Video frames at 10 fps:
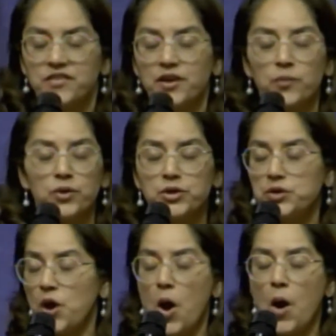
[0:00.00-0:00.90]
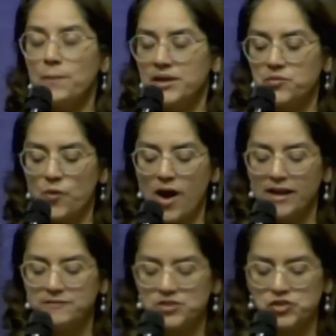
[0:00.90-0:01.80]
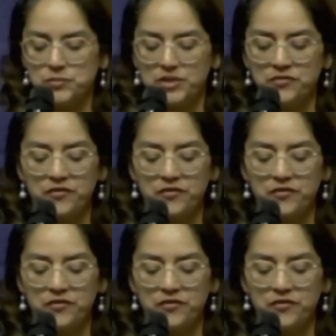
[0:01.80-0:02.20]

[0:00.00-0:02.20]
There were no midwives to be